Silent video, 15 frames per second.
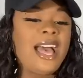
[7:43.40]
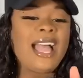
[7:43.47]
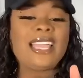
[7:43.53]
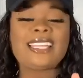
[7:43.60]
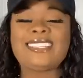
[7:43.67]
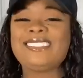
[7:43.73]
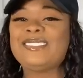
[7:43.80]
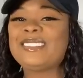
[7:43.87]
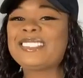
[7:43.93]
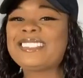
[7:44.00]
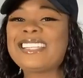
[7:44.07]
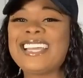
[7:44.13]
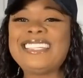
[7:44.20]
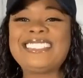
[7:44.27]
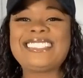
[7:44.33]
I
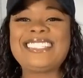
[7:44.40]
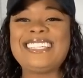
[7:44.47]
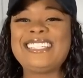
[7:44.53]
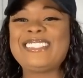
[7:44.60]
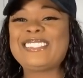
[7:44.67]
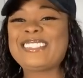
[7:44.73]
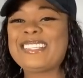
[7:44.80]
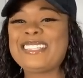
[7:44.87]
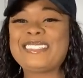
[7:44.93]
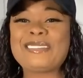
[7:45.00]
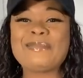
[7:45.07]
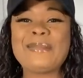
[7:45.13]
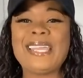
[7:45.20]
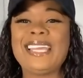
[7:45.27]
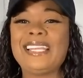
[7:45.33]
sliced it in such
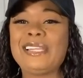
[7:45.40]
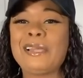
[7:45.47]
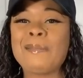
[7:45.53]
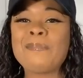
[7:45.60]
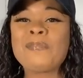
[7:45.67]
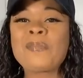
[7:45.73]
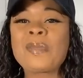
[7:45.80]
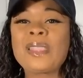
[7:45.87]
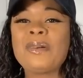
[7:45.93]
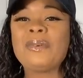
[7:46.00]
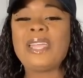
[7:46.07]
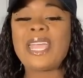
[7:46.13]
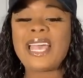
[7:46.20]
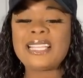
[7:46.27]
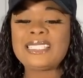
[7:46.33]
a manner.
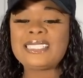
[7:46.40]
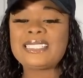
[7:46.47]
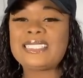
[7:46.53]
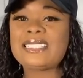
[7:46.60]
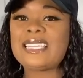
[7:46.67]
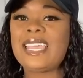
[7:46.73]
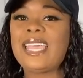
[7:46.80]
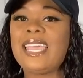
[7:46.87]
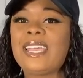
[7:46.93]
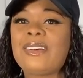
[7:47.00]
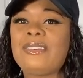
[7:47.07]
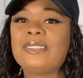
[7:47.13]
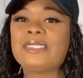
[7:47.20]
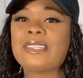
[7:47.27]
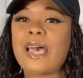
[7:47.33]
We had the steak
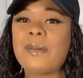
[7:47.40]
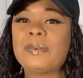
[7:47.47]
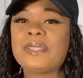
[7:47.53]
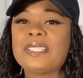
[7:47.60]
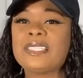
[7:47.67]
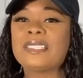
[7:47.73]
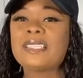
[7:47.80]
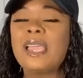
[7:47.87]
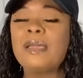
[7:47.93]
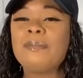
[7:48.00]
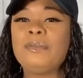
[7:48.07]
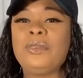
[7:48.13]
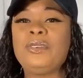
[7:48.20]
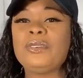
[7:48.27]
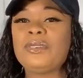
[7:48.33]
on top of this
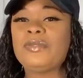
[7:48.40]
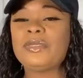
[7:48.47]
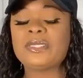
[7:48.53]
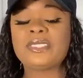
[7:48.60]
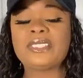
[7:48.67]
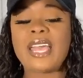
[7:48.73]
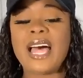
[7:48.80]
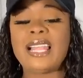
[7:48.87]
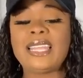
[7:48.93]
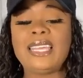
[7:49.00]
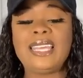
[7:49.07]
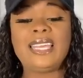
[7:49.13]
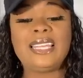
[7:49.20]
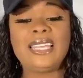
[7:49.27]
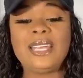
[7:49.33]
beautiful salad
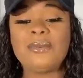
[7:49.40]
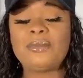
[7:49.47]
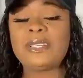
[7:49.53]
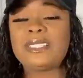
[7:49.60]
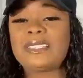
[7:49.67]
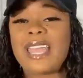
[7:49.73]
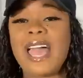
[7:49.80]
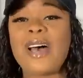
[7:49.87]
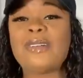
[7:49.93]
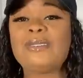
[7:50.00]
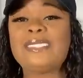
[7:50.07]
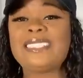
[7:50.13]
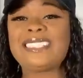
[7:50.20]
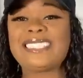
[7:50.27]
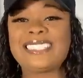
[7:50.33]
and it was
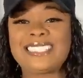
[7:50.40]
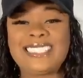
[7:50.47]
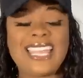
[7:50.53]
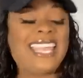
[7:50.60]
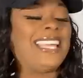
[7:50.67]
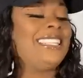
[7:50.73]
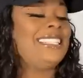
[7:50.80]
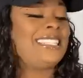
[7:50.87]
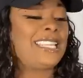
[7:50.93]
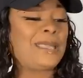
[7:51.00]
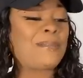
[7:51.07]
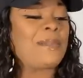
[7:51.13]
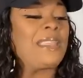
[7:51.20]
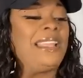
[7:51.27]
outstanding.